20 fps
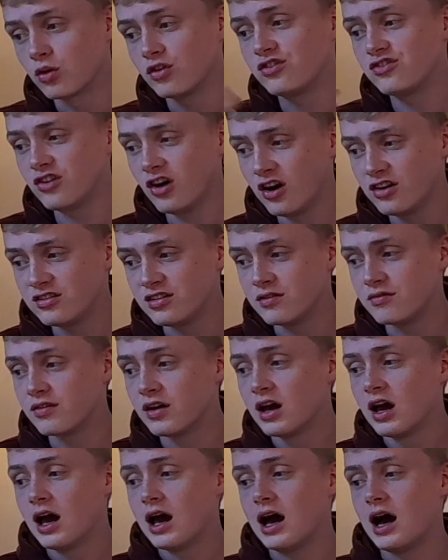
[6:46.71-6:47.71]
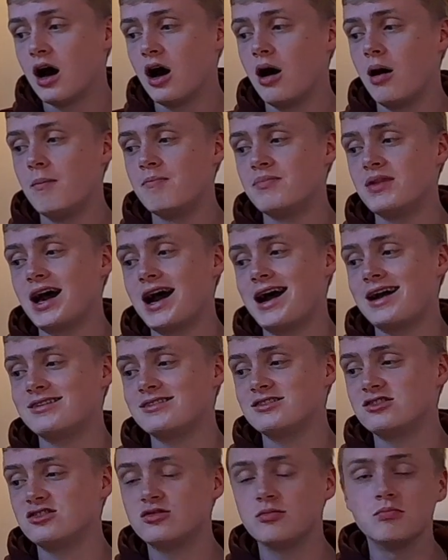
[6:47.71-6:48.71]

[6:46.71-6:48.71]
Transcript: assertive and